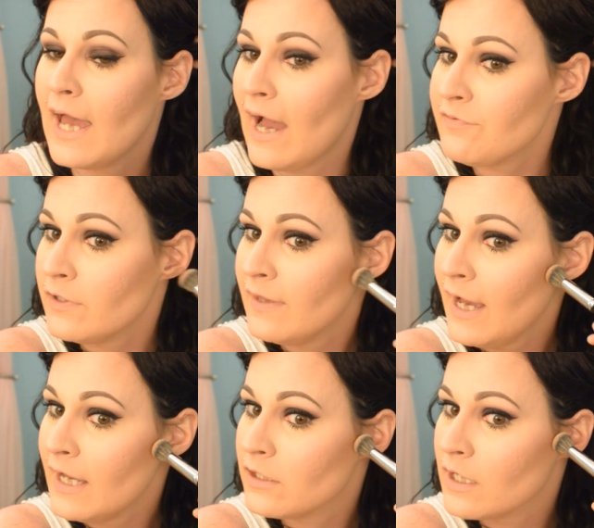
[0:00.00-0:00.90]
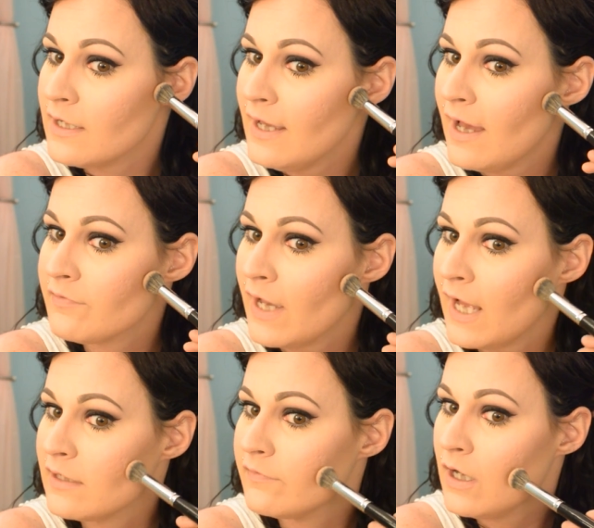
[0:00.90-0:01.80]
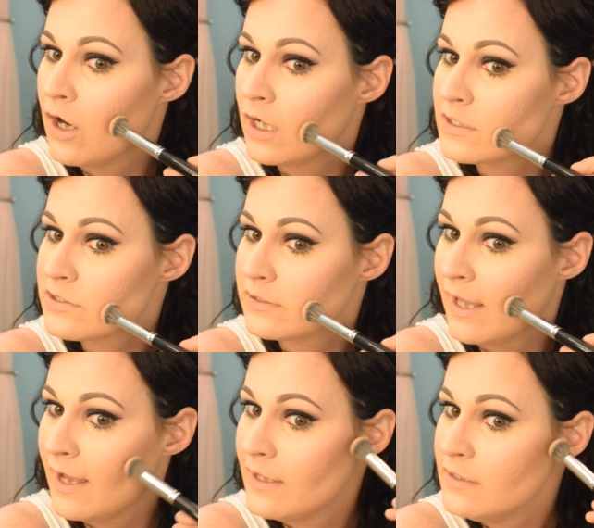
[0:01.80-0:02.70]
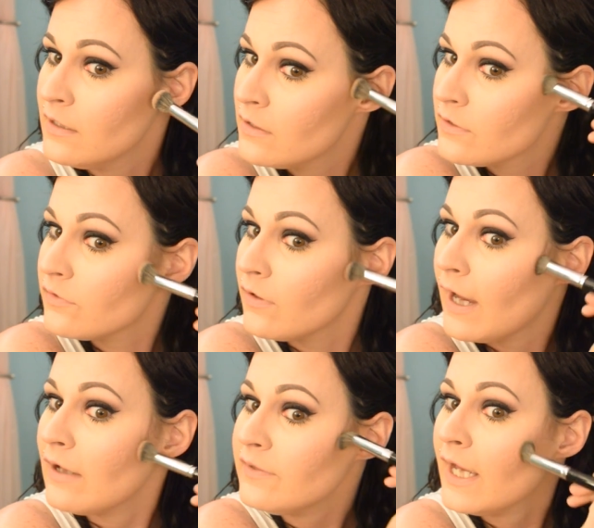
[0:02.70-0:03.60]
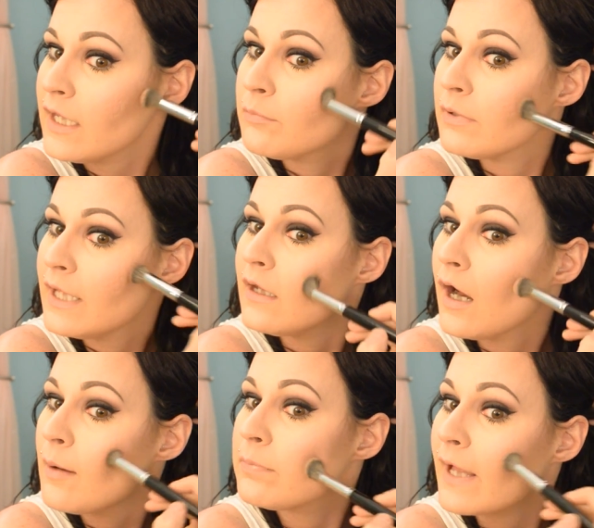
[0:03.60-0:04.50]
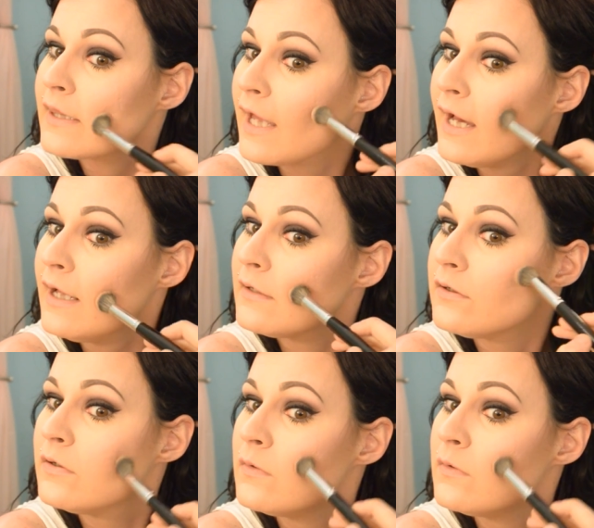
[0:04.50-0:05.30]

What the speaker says: After that, you're going to have kind of a harsh line. So I'll take and blend up like that.